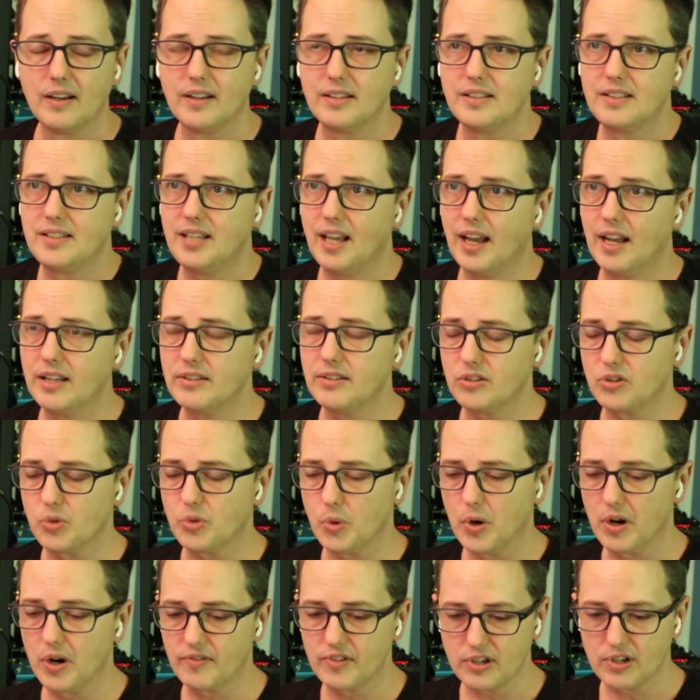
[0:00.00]
10 to
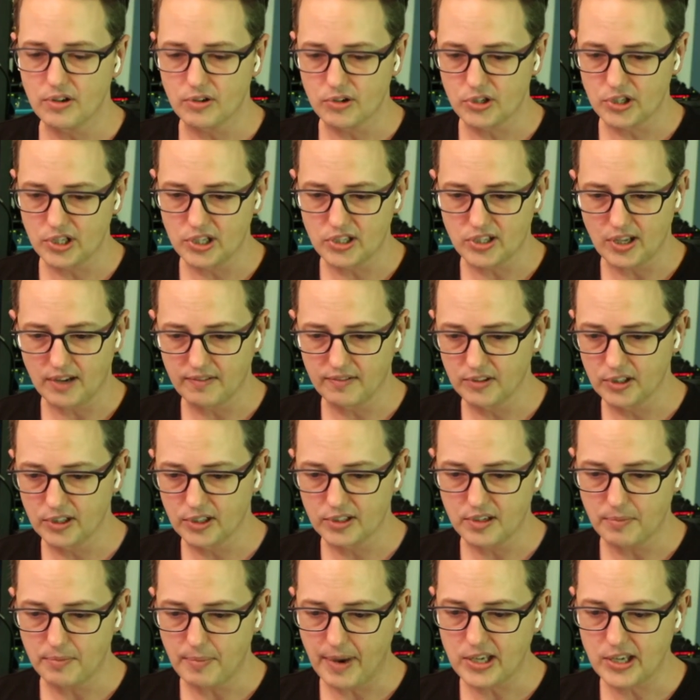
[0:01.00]
12 years since I've
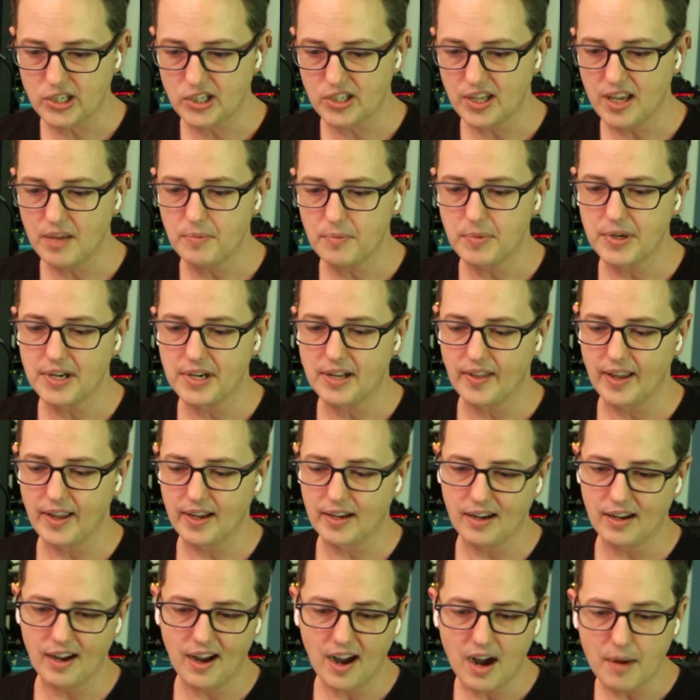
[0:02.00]
looked at my statement and
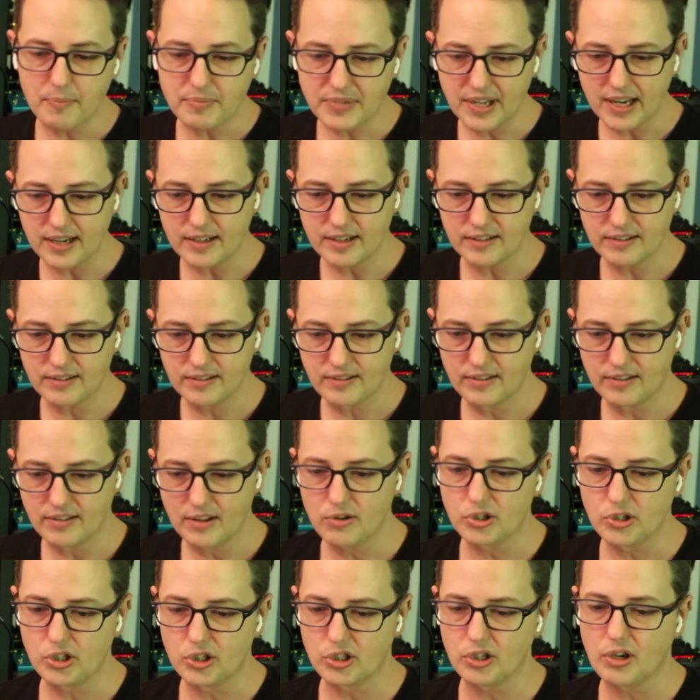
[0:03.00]
like updated
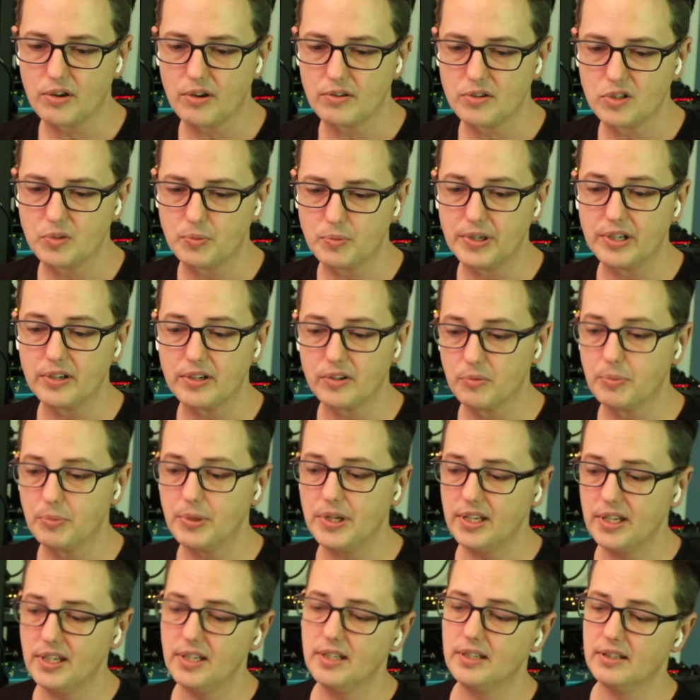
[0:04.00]
those shows, but it'll
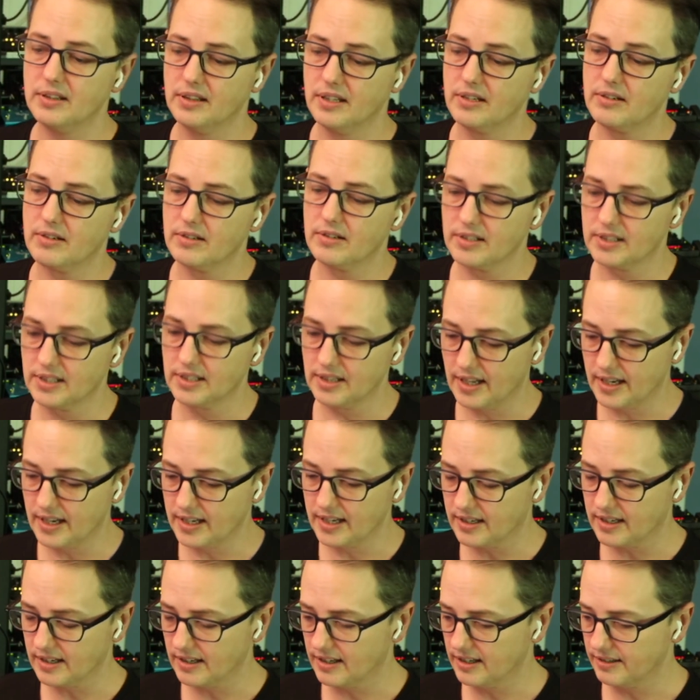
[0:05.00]
be literally
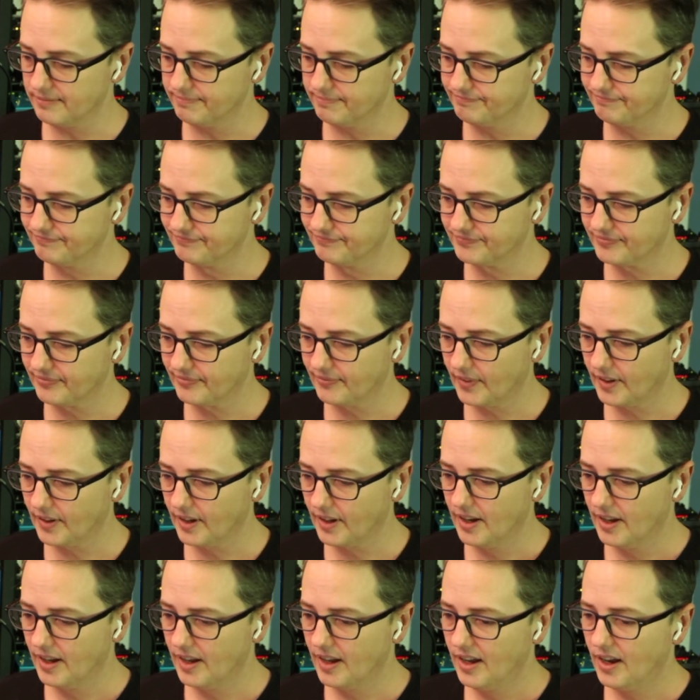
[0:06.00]
like,
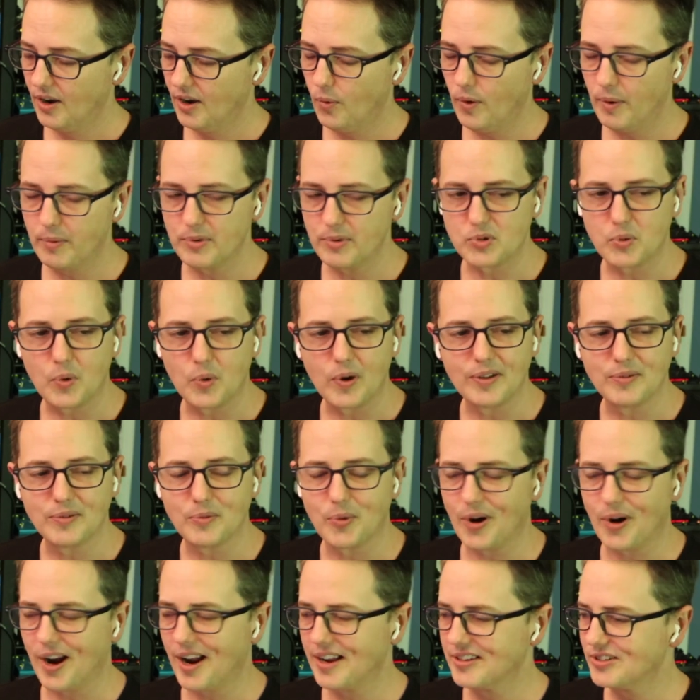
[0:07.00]
what was one
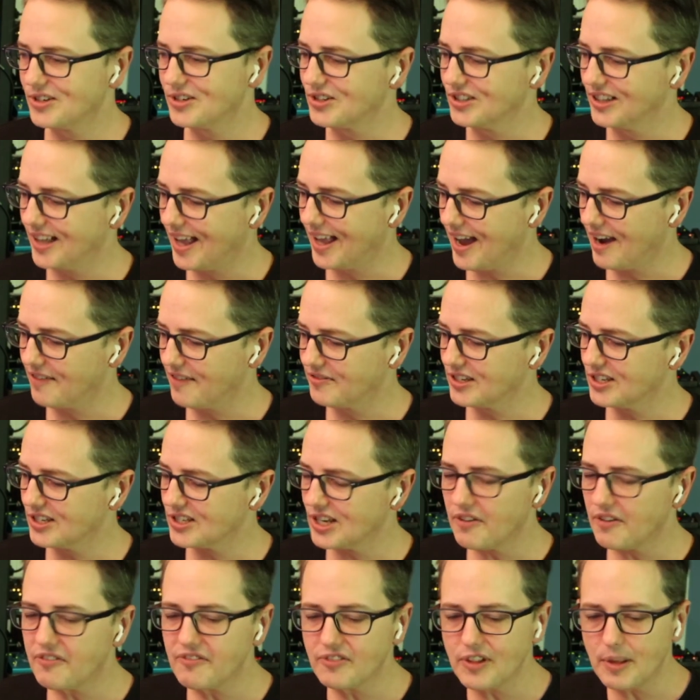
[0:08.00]
where I just laughed? Because
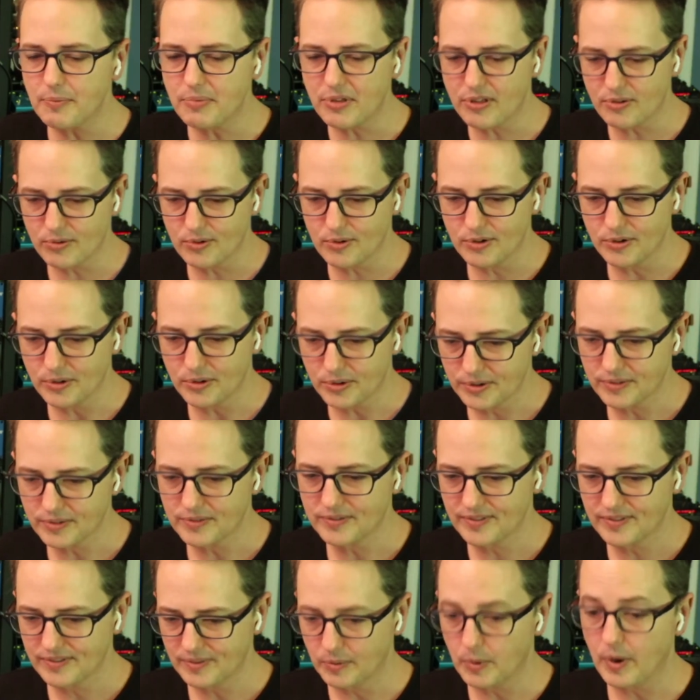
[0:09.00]
I'll flip through,
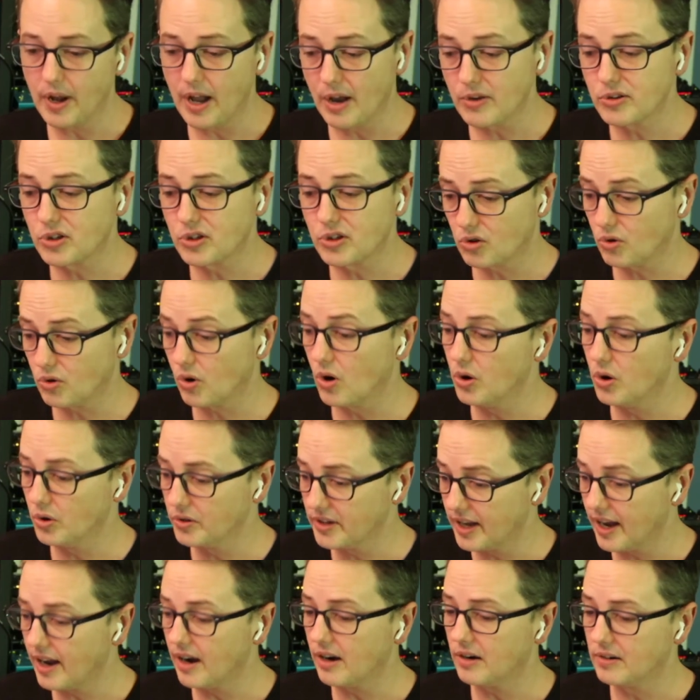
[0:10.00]
well, I'll scroll
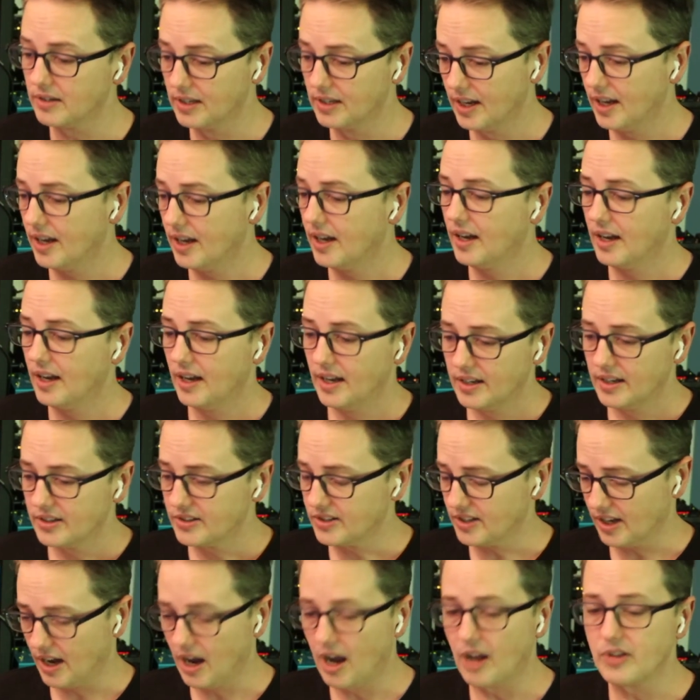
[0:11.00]
now.
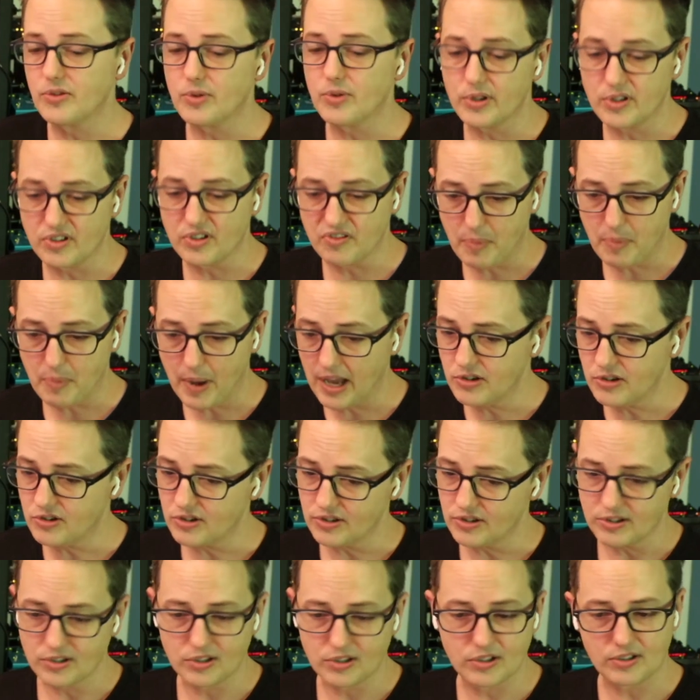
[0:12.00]
It's like hundreds of
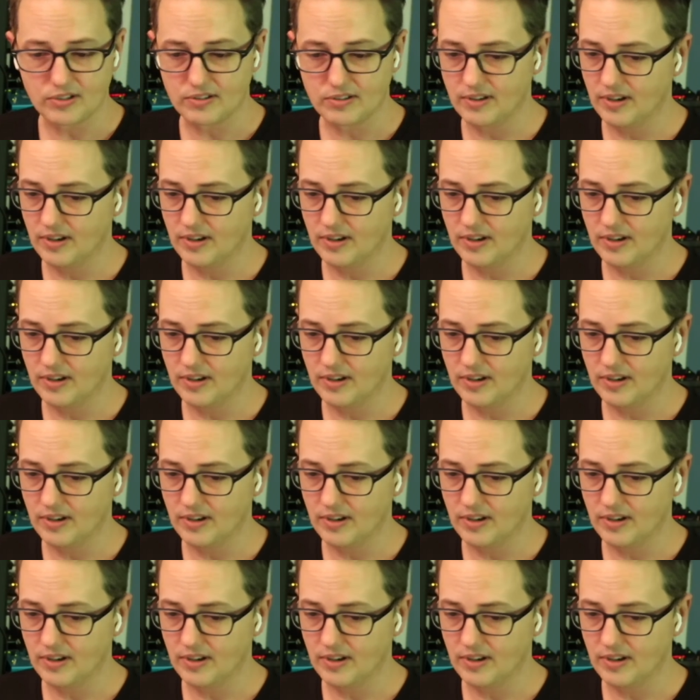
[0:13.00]
pages